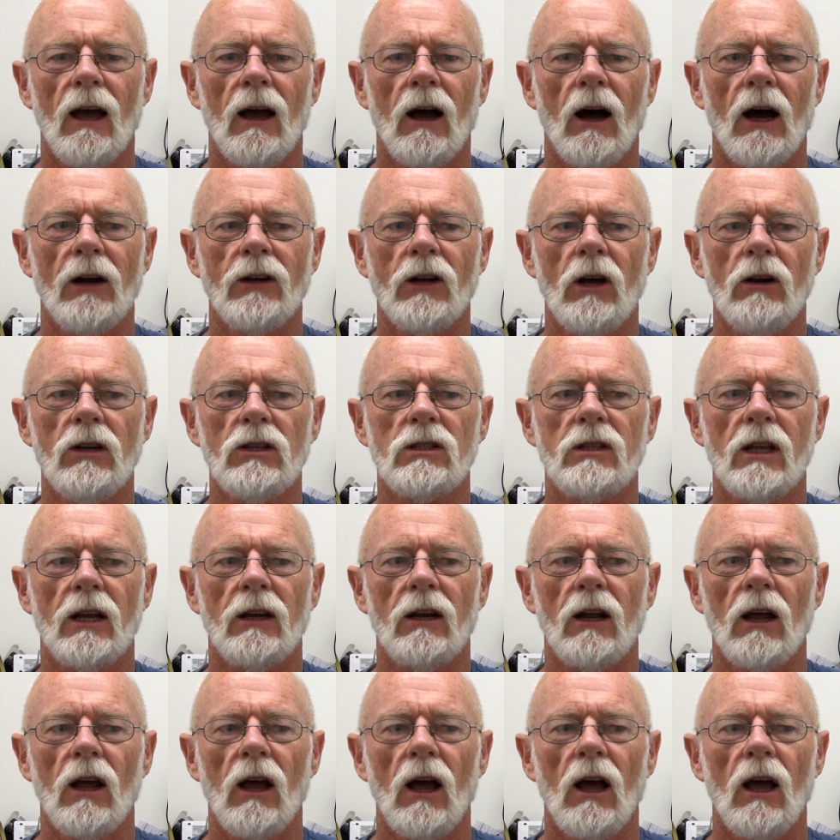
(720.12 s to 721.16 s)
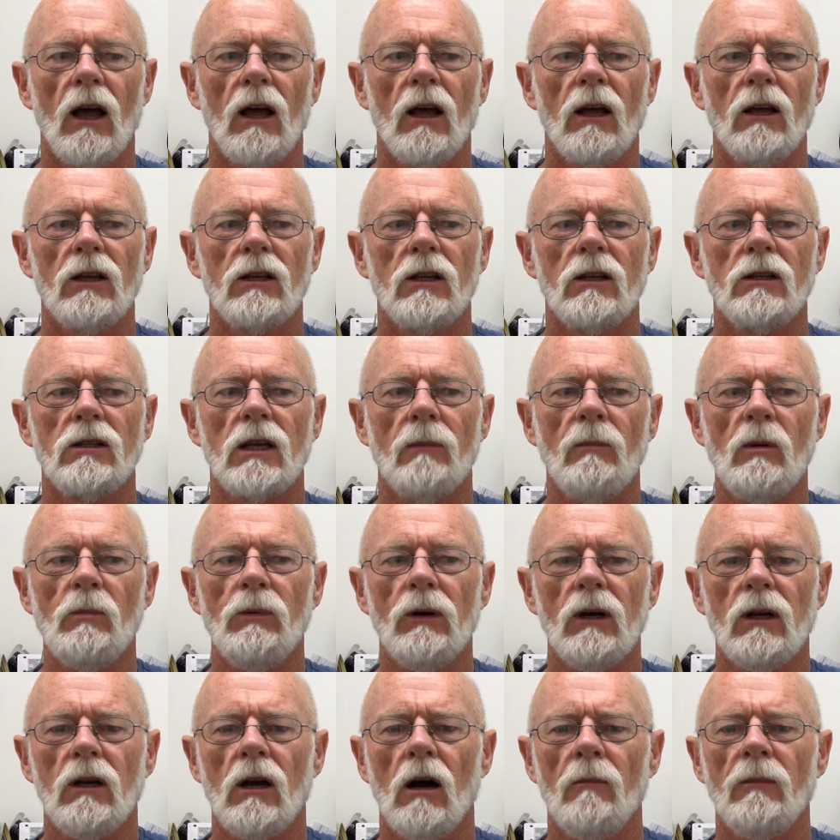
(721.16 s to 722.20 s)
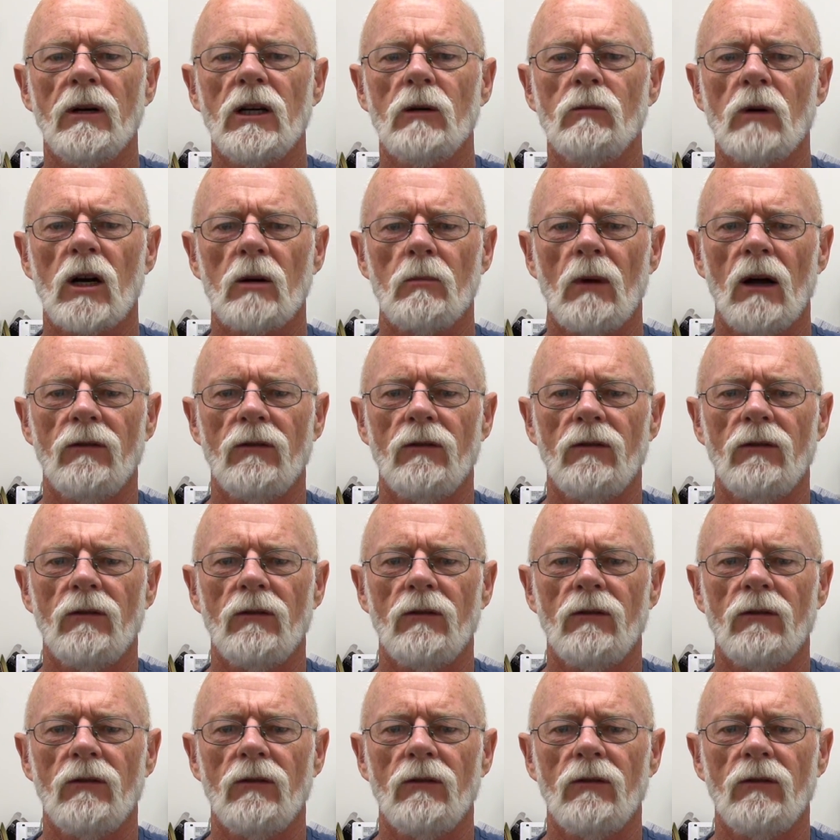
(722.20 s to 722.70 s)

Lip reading: I noticed that someone put a comment on one of my